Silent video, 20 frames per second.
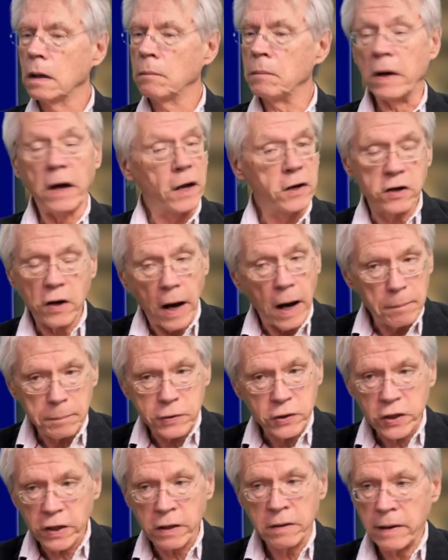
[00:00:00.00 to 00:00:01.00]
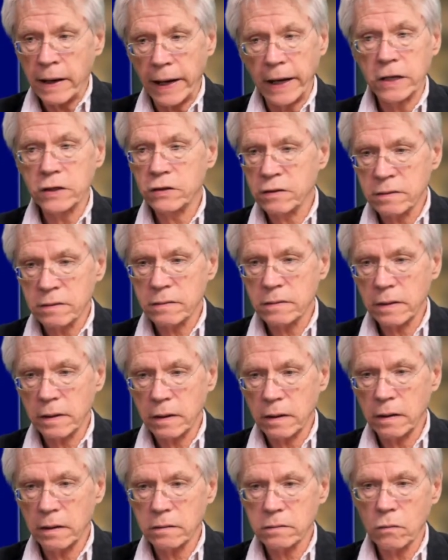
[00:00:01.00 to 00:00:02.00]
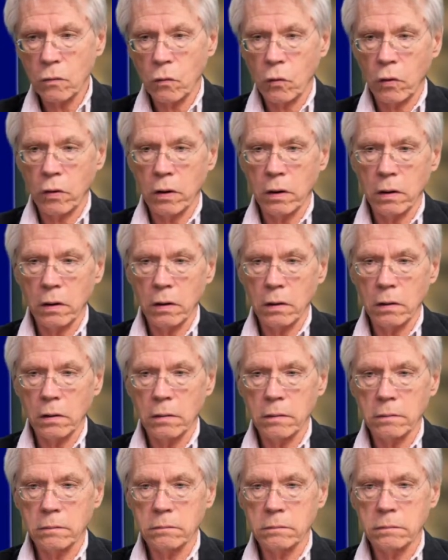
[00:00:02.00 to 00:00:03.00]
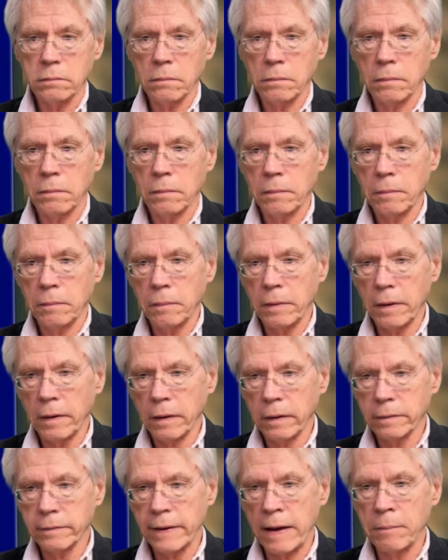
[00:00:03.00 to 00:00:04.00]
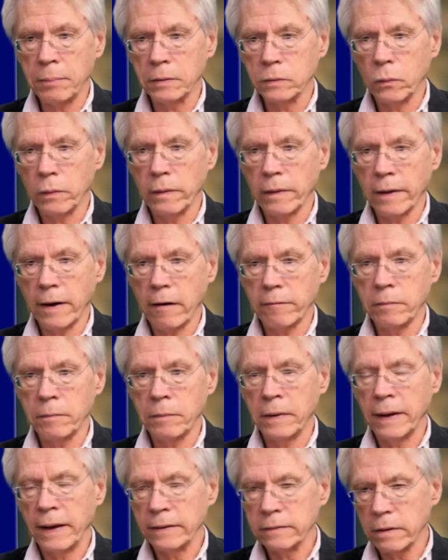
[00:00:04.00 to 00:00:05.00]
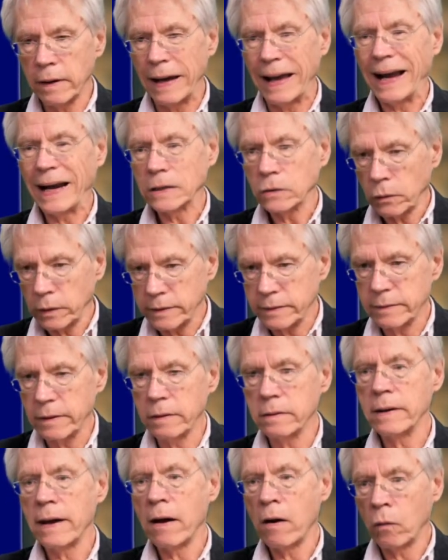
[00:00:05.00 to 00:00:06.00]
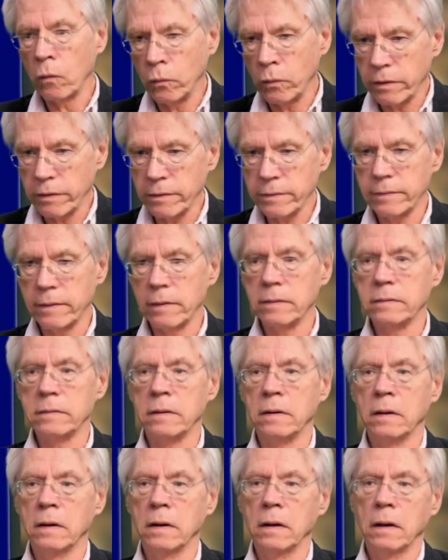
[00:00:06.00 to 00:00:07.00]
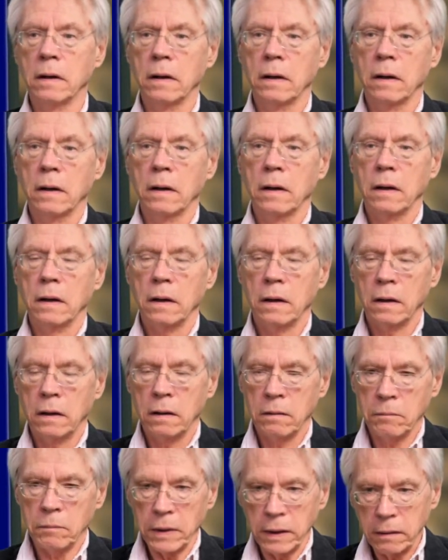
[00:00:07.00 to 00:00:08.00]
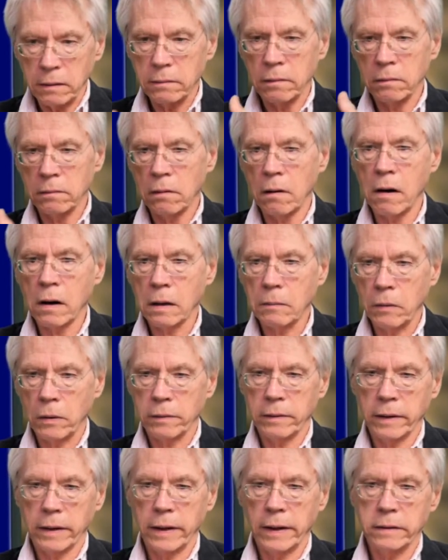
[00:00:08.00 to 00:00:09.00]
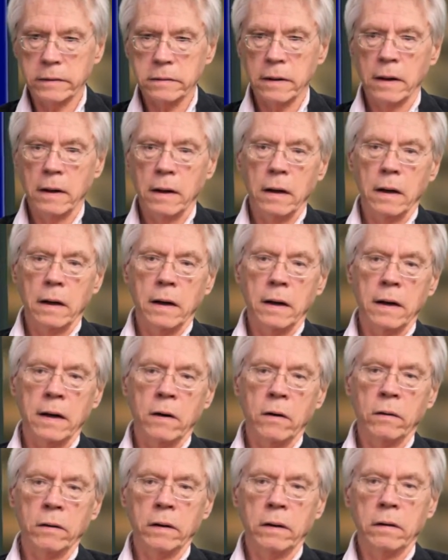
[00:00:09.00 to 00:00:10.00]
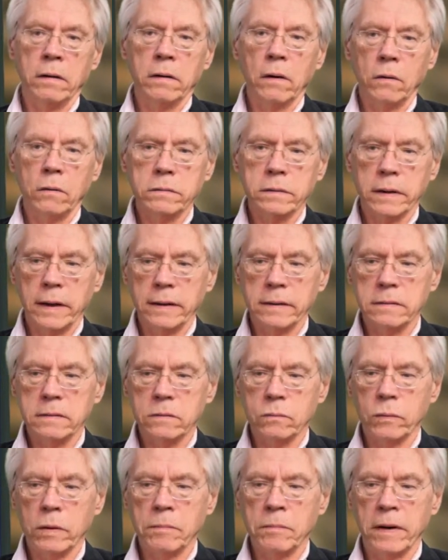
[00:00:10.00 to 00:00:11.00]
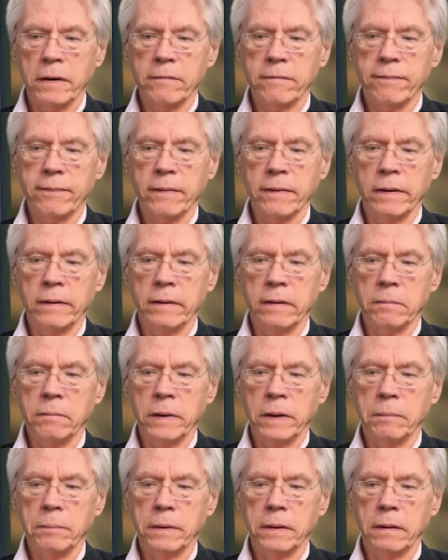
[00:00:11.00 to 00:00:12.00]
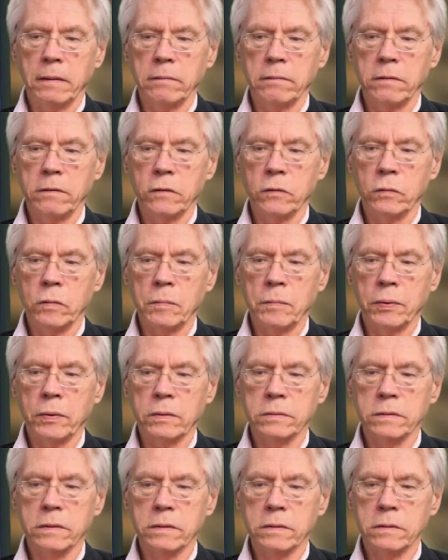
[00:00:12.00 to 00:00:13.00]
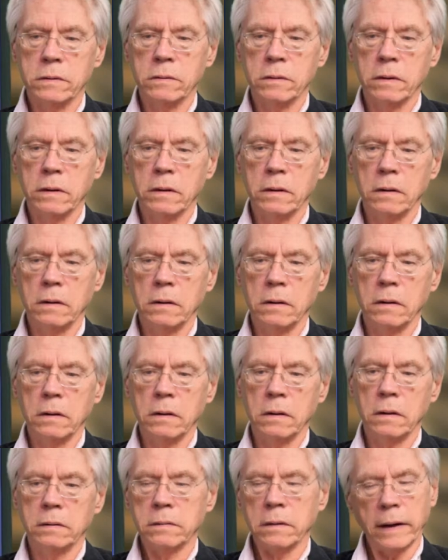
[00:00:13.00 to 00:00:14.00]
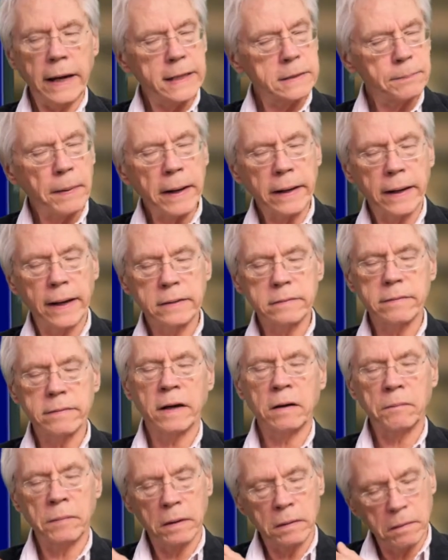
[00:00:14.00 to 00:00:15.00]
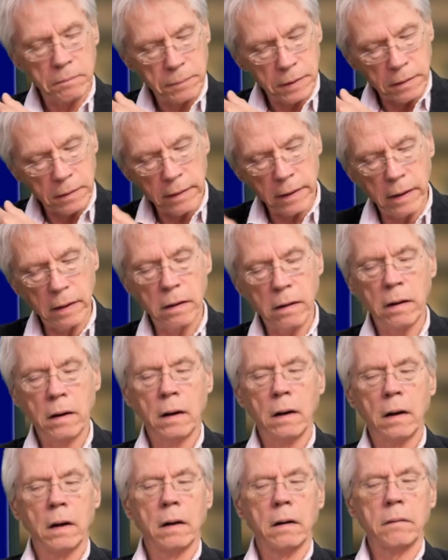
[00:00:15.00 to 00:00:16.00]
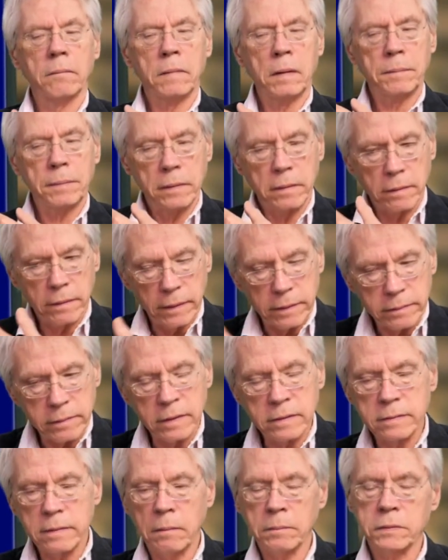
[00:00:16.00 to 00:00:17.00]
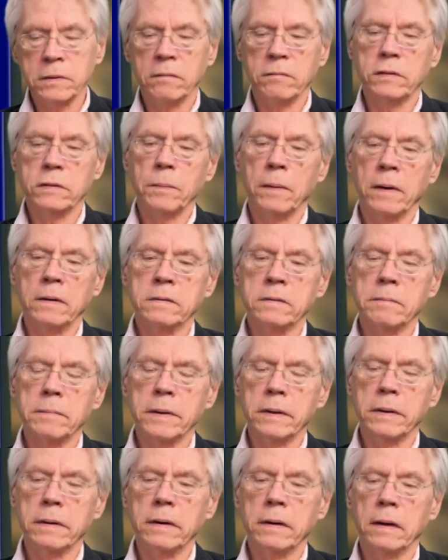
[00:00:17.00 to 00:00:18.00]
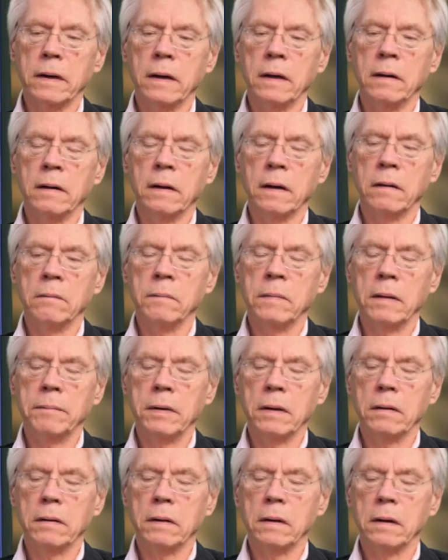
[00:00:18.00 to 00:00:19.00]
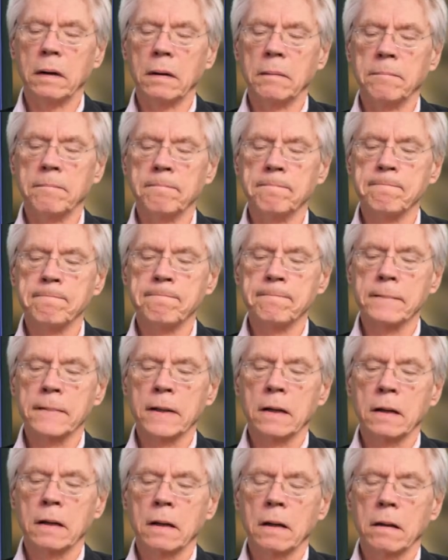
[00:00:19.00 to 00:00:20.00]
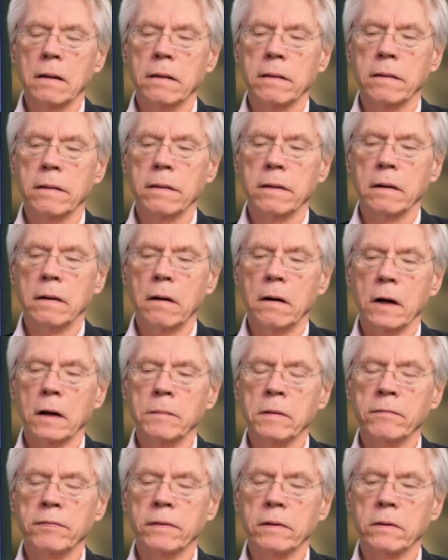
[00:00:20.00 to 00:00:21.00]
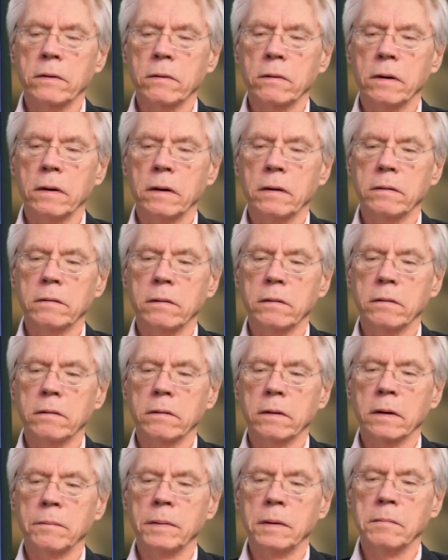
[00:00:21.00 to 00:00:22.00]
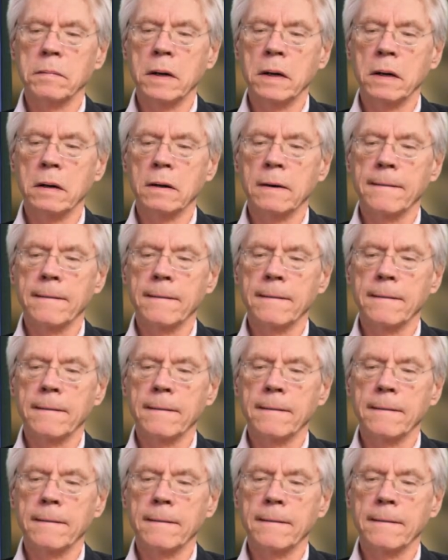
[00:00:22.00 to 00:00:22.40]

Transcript: adoption agencies, or examples where the government has to actually sit down with the citizen and meet and talk about the case. Now, in those cases, we might find it might be easier to impose a duty. It's a case-by-case thing, but there, maybe there is an assumption of responsibility, and maybe the argument for duty can be made.